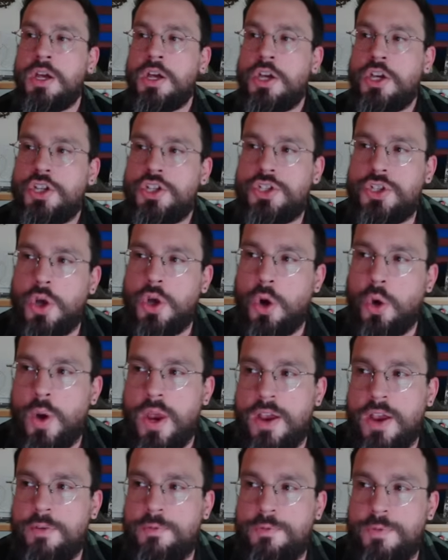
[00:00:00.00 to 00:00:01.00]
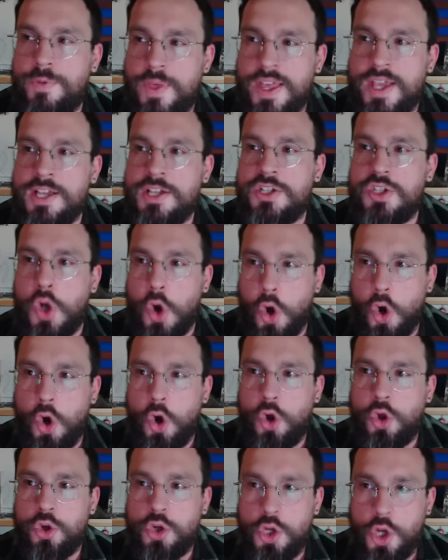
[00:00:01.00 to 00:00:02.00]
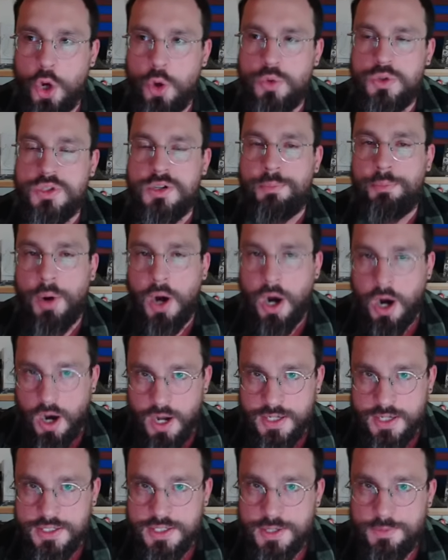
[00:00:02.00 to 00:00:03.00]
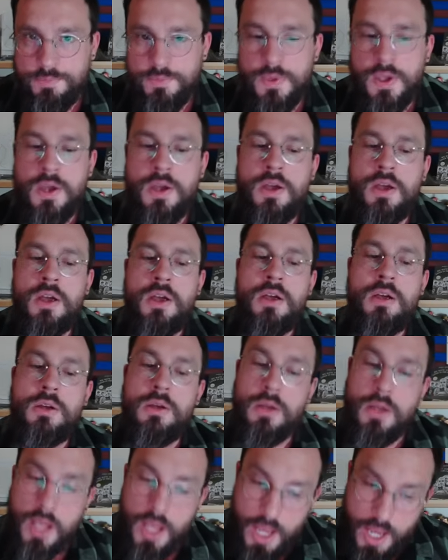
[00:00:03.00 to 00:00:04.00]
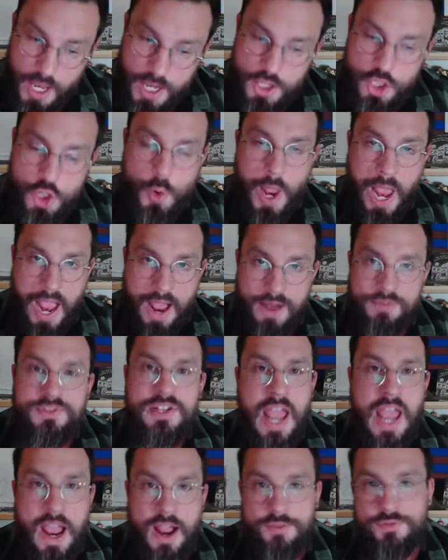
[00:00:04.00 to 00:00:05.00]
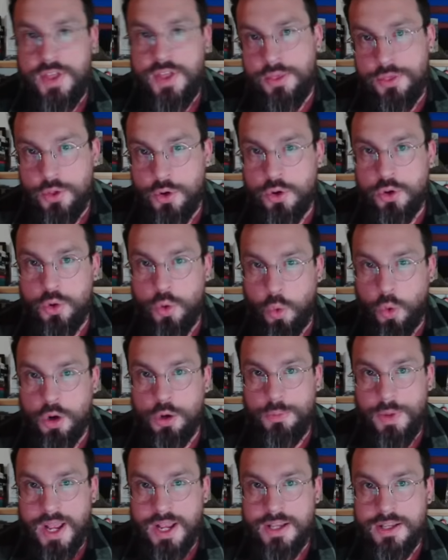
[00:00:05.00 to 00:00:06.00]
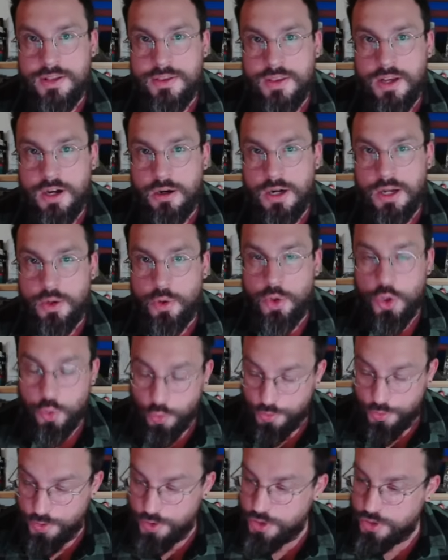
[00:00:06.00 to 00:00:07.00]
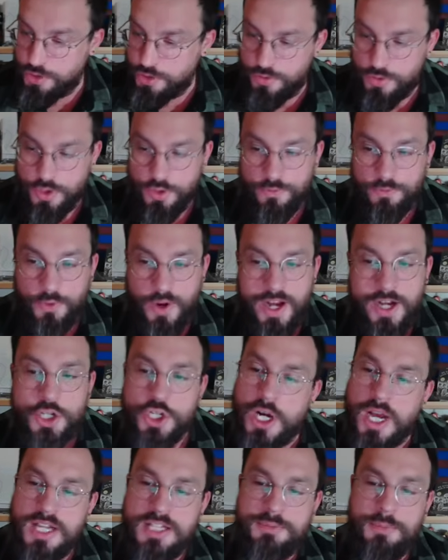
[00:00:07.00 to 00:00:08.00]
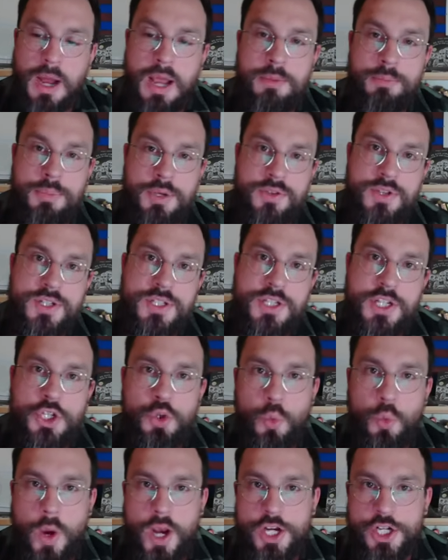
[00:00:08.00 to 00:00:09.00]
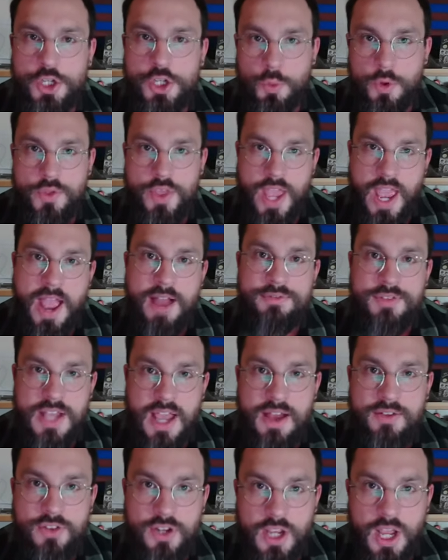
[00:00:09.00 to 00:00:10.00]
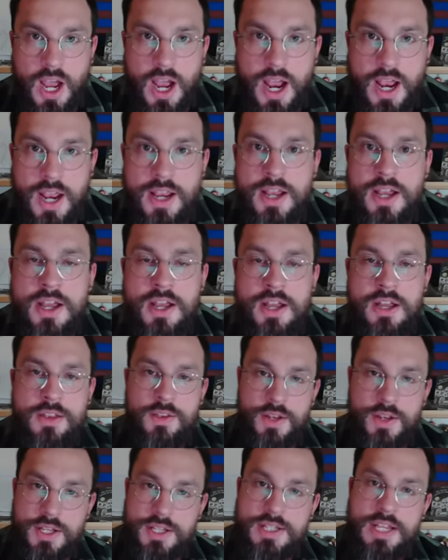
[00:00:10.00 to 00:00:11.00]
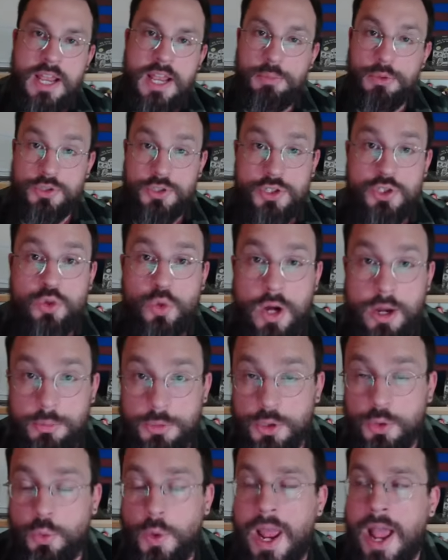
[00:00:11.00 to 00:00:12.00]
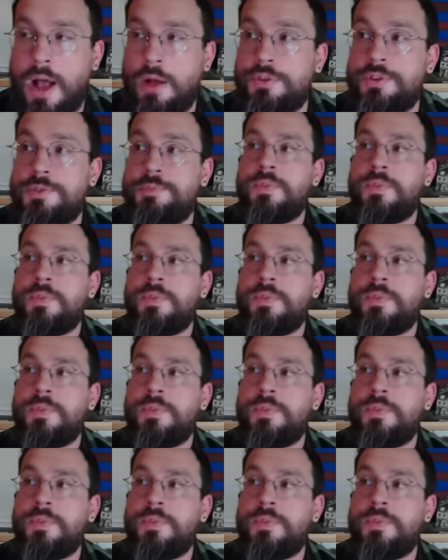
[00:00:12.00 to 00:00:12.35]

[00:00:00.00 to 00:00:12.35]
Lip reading: So if things all go to pot and you have to have that third quarterback in there, the franchise might be in the situation where they have to have a guy that is able to scramble around.